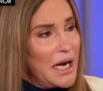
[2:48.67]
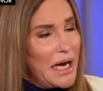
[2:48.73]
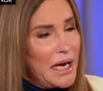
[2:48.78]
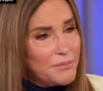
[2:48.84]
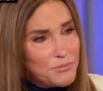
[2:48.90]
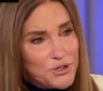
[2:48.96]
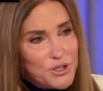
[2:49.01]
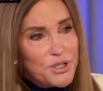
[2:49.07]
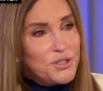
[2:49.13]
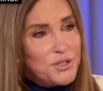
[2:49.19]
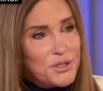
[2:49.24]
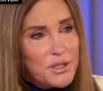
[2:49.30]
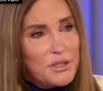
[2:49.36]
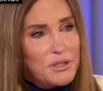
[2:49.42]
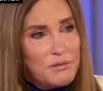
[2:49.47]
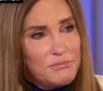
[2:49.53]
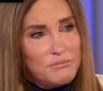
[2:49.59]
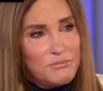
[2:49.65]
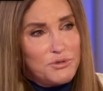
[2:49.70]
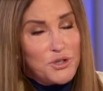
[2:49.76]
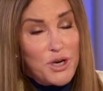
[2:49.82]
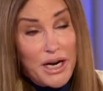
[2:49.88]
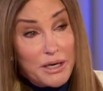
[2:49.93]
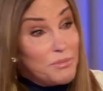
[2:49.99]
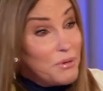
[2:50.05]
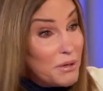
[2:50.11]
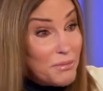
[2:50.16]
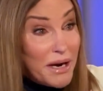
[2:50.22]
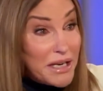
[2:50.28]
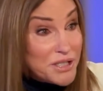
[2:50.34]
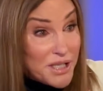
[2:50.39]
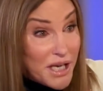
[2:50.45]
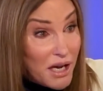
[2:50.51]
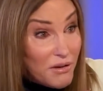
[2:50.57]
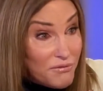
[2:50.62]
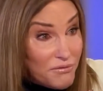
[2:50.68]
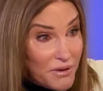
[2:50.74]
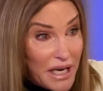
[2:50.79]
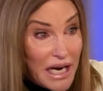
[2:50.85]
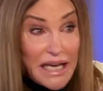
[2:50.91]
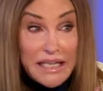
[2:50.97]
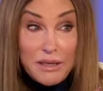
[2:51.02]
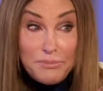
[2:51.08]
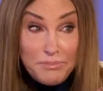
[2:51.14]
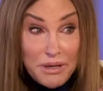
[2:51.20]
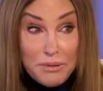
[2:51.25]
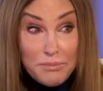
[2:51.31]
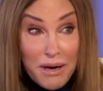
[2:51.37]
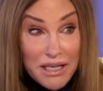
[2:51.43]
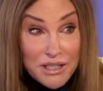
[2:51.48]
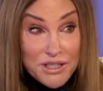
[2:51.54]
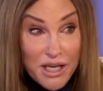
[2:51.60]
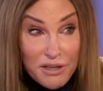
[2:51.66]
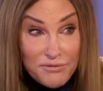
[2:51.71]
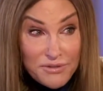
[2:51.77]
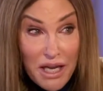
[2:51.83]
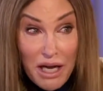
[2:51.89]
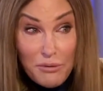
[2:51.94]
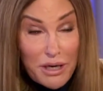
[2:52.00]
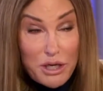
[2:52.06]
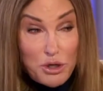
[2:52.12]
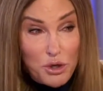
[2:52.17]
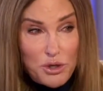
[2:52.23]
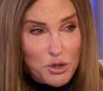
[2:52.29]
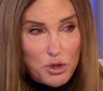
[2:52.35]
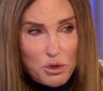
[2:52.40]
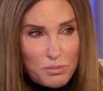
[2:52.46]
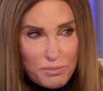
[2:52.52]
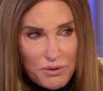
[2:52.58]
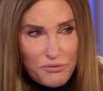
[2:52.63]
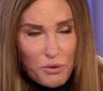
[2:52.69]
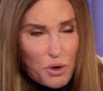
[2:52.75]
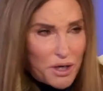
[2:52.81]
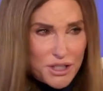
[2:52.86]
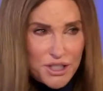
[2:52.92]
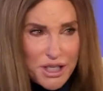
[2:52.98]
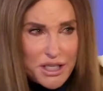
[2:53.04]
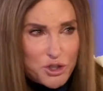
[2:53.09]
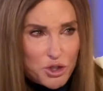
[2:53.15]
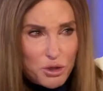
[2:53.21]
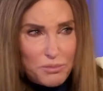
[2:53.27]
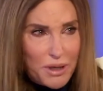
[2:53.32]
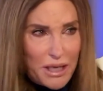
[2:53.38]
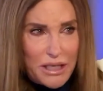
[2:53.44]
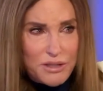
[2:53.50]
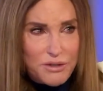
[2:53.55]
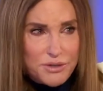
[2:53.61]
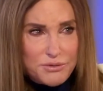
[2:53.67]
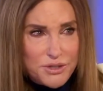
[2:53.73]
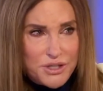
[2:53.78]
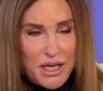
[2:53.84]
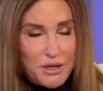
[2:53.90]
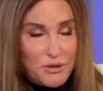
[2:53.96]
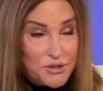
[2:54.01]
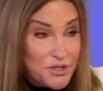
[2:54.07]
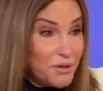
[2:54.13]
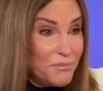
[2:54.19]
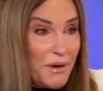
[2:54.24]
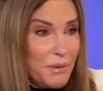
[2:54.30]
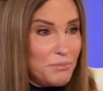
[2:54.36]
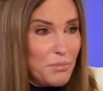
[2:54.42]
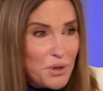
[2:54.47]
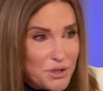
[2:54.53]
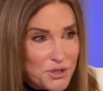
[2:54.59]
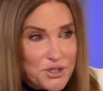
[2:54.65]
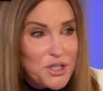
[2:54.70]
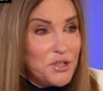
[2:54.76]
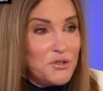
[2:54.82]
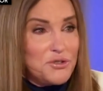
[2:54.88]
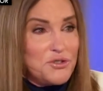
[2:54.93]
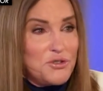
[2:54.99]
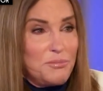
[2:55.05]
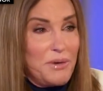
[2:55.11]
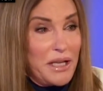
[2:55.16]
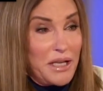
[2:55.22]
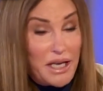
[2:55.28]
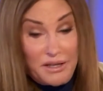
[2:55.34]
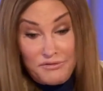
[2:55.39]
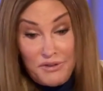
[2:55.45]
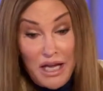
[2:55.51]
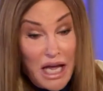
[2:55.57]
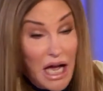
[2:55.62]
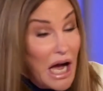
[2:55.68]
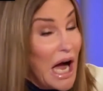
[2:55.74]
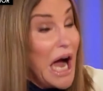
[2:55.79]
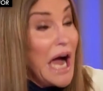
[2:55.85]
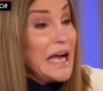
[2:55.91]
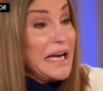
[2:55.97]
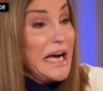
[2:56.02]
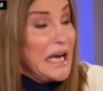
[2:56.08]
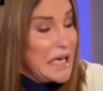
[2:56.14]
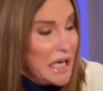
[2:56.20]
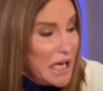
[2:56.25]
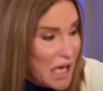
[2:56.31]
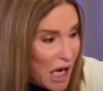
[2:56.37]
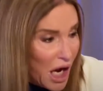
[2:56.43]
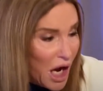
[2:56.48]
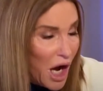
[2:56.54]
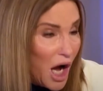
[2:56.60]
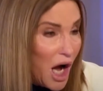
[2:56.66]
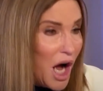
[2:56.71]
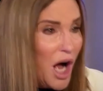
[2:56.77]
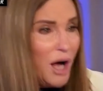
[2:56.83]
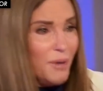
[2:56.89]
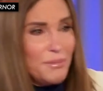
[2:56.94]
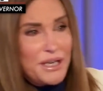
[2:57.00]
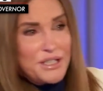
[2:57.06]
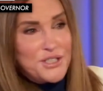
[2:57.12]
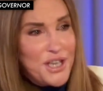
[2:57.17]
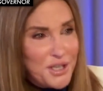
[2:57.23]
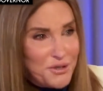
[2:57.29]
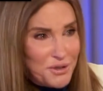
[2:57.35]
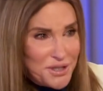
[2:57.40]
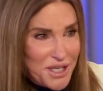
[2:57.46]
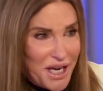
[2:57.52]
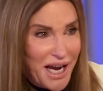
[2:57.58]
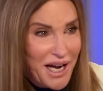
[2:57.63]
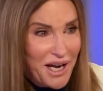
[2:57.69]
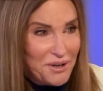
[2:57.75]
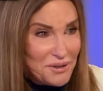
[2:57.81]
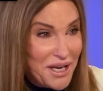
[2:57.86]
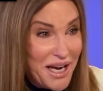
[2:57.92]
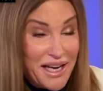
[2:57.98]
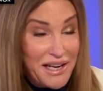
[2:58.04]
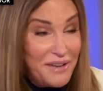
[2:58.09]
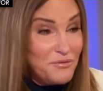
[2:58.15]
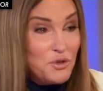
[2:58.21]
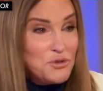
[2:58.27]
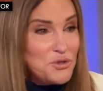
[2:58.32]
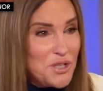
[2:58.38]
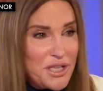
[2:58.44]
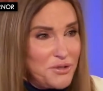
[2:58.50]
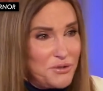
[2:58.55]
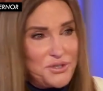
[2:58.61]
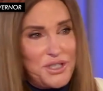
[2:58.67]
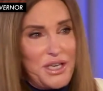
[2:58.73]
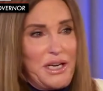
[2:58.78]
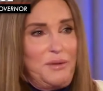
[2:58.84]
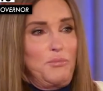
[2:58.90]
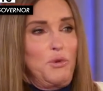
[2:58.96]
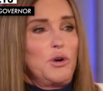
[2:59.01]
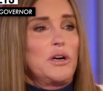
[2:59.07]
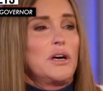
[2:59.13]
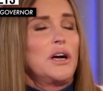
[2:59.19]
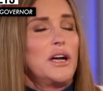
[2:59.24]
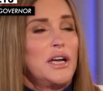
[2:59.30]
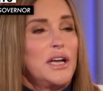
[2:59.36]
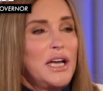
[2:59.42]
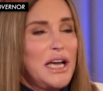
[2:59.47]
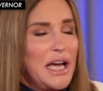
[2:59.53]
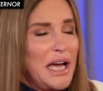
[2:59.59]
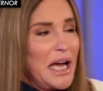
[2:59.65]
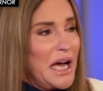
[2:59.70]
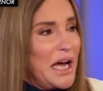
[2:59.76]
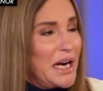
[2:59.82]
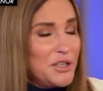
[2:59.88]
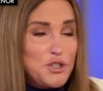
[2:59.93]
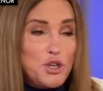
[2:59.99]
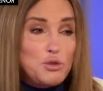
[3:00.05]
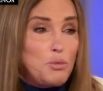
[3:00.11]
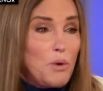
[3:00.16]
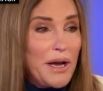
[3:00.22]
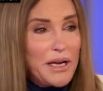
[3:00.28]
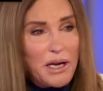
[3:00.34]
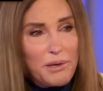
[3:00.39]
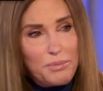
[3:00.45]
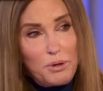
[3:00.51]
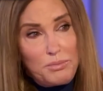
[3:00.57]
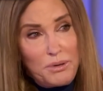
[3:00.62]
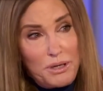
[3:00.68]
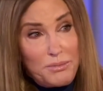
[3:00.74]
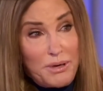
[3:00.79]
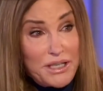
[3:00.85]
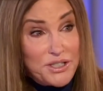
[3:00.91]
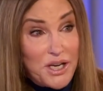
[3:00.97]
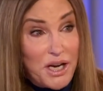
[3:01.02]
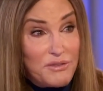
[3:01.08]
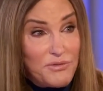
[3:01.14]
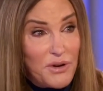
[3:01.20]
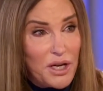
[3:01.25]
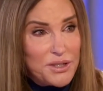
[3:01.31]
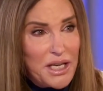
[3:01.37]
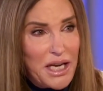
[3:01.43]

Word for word: I'm just trying to be myself, and I can be myself now. I couldn't do it before because I had too many secrets in my book, secrets of my life. I got all my secrets out. I have no secrets anymore, and I just wake up and be myself all